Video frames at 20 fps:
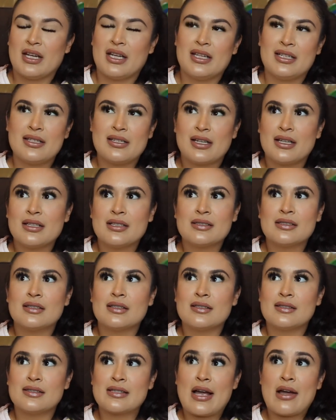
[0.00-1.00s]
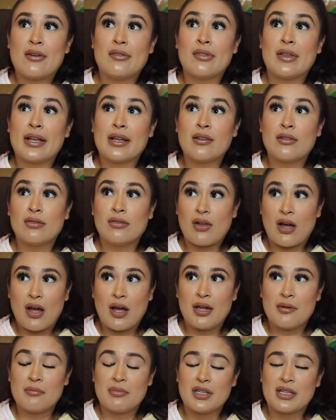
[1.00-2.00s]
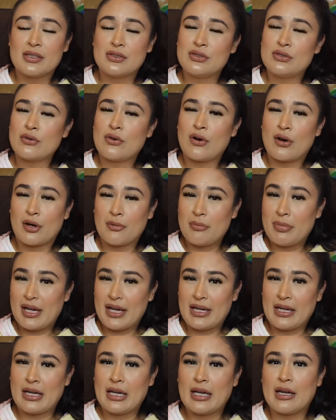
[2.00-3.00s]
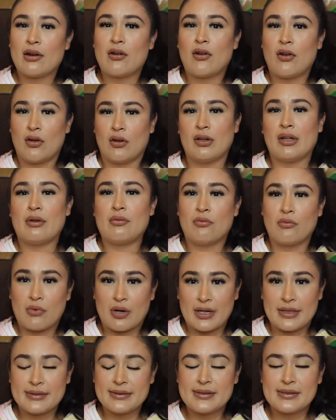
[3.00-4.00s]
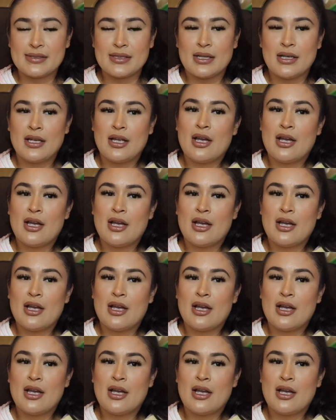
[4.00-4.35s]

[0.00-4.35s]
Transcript: It does sound like a lot because you are paying it all at once,